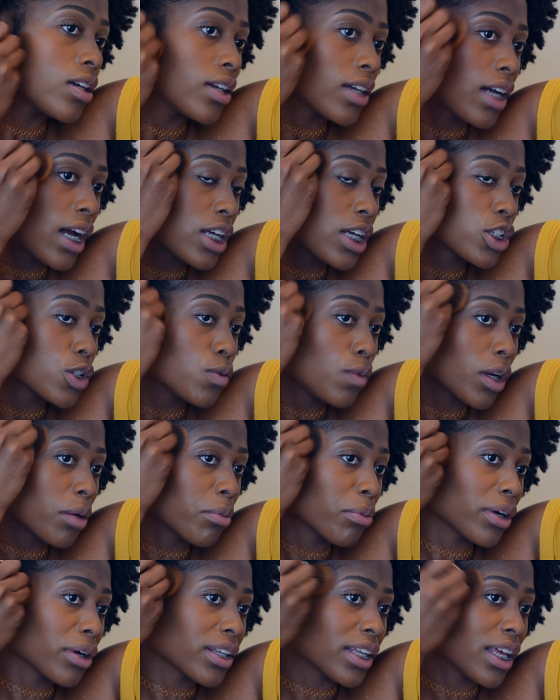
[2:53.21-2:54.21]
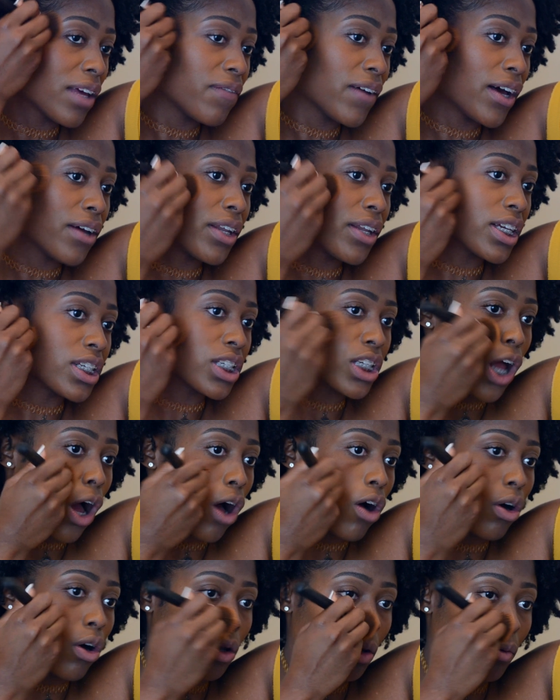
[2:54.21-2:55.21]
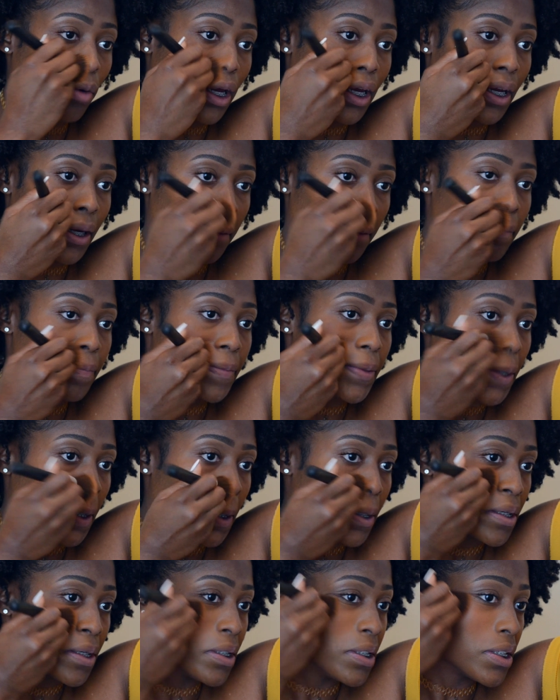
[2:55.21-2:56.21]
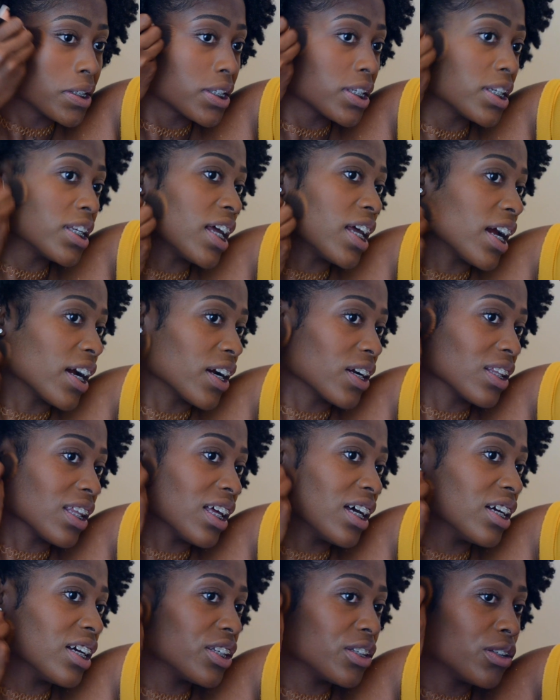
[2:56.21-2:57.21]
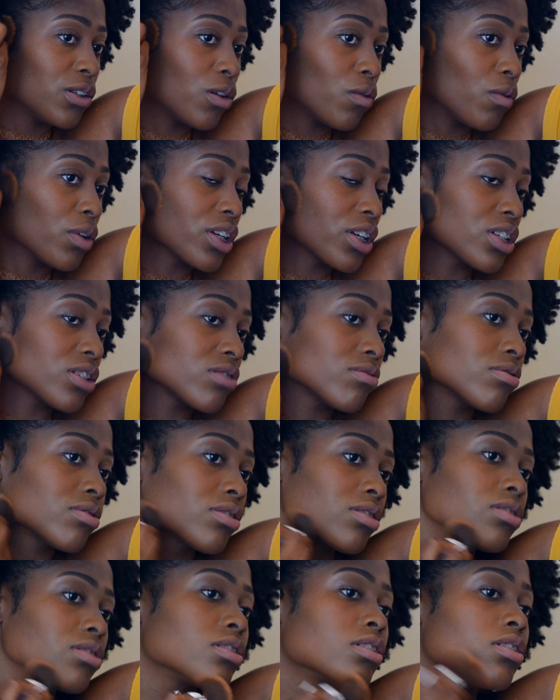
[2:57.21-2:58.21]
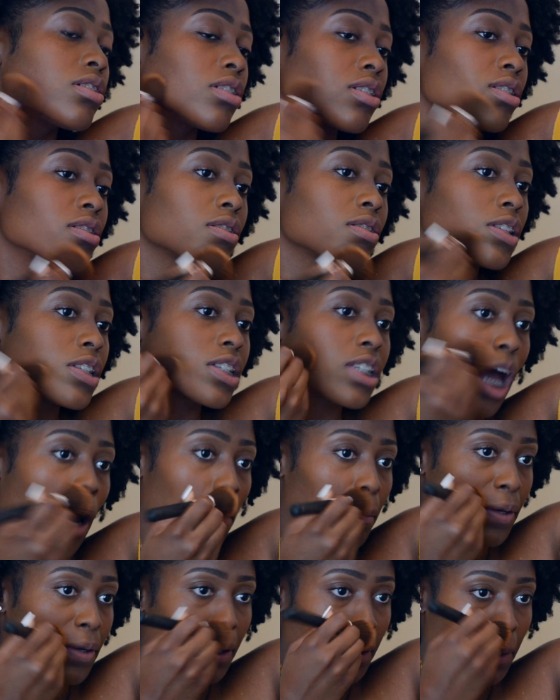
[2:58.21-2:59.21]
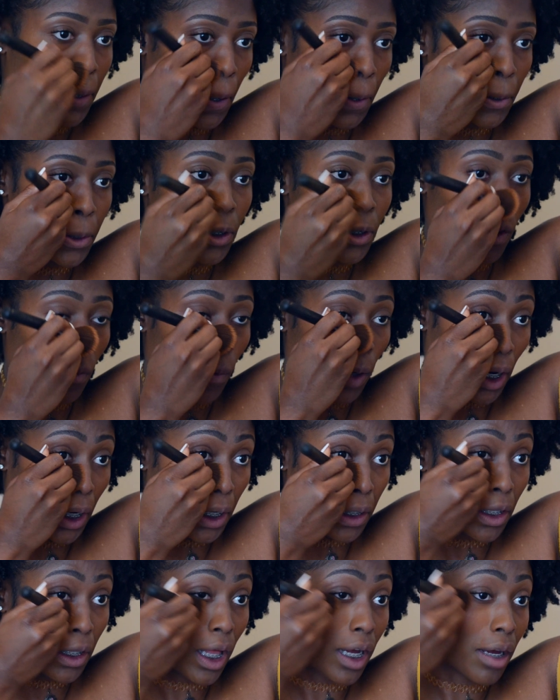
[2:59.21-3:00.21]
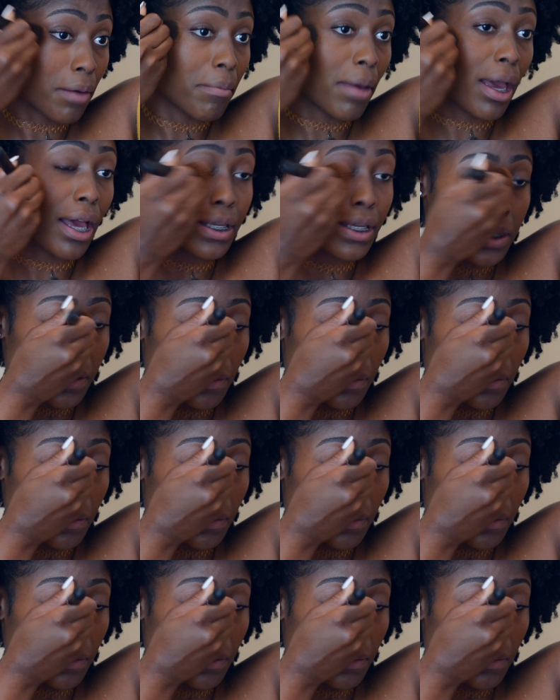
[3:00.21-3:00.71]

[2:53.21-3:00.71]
Guys, you want to bring that foundation all the way to the hairline. You don't want to stop it. You don't want it to look like a mess.